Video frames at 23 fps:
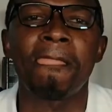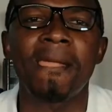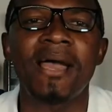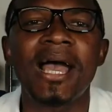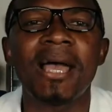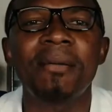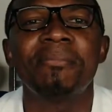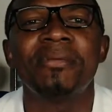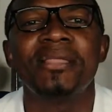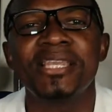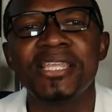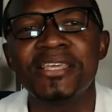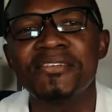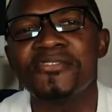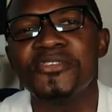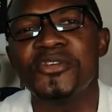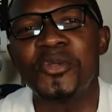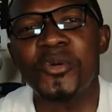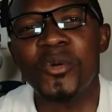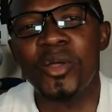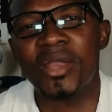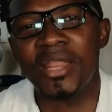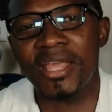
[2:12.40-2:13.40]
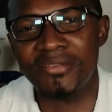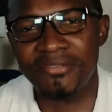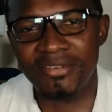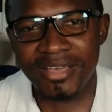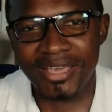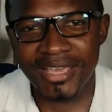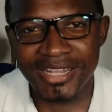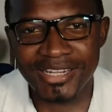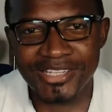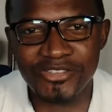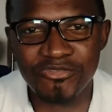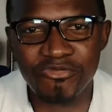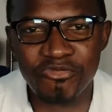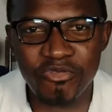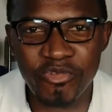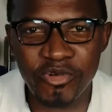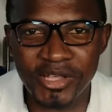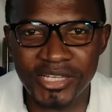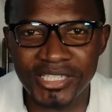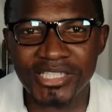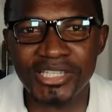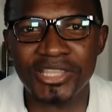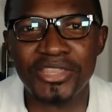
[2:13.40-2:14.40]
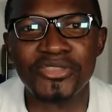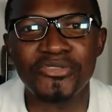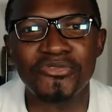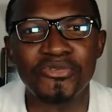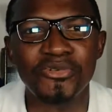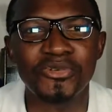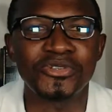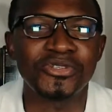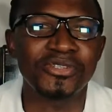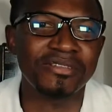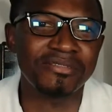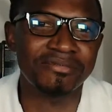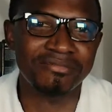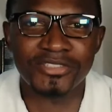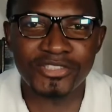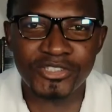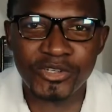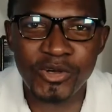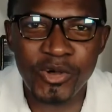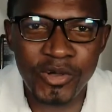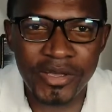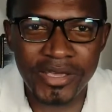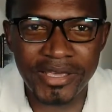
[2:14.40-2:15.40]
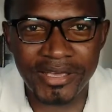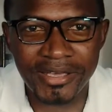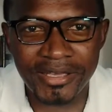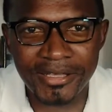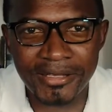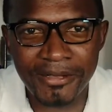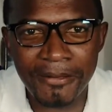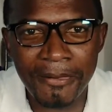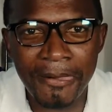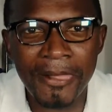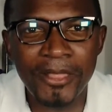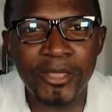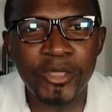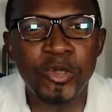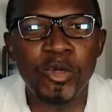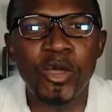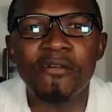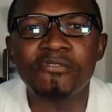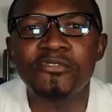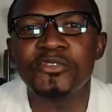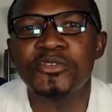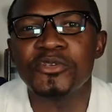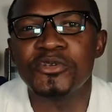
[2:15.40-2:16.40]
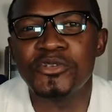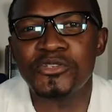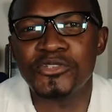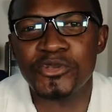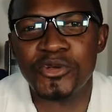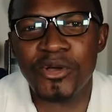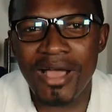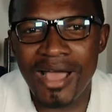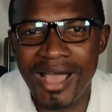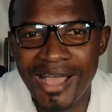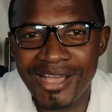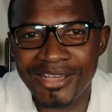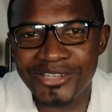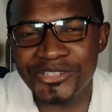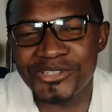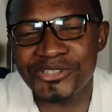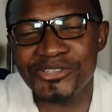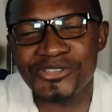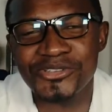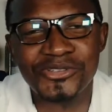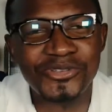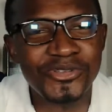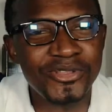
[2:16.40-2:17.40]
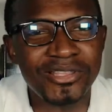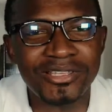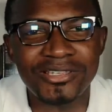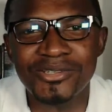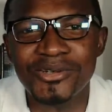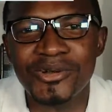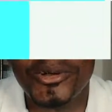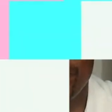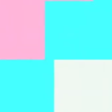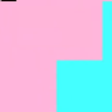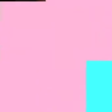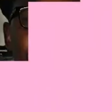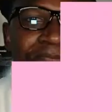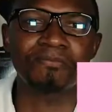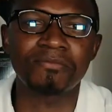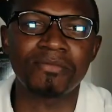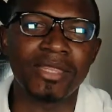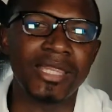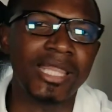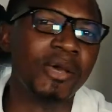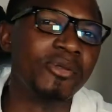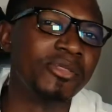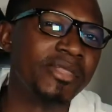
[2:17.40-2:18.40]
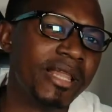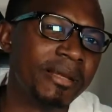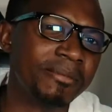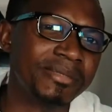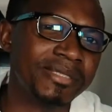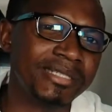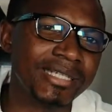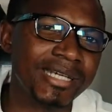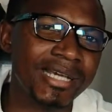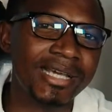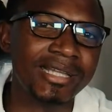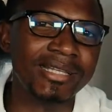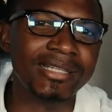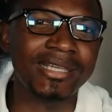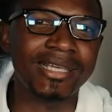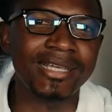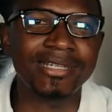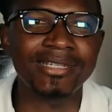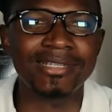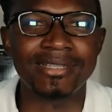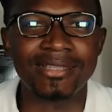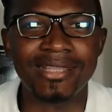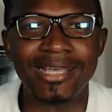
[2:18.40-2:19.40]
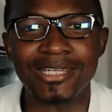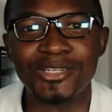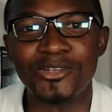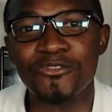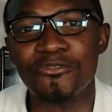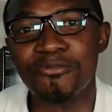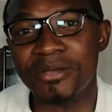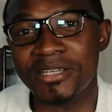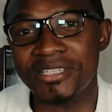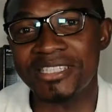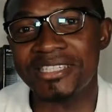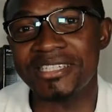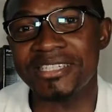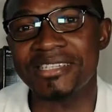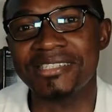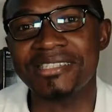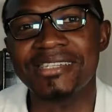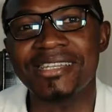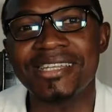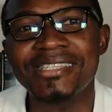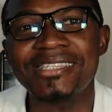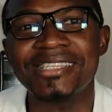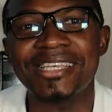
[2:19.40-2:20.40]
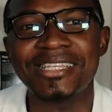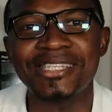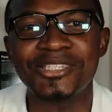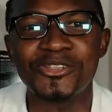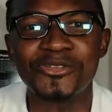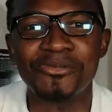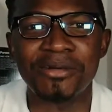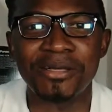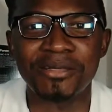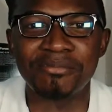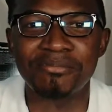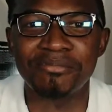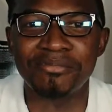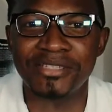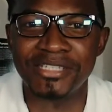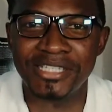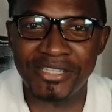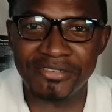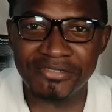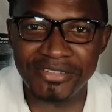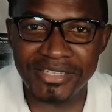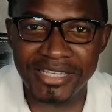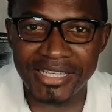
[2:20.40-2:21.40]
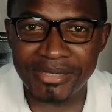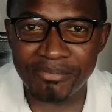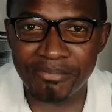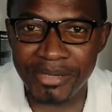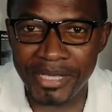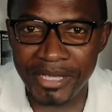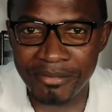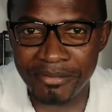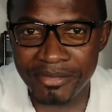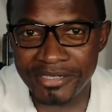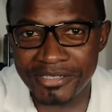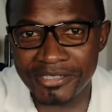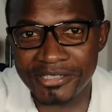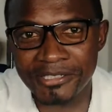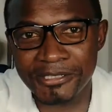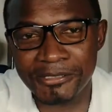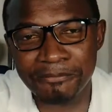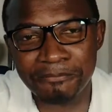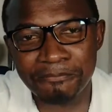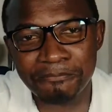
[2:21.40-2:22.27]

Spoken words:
I believe no one ever gets rich through talking. You have to use your actions to do the talking. Now that I'm done getting that off my chest, let's get into my dividend payments.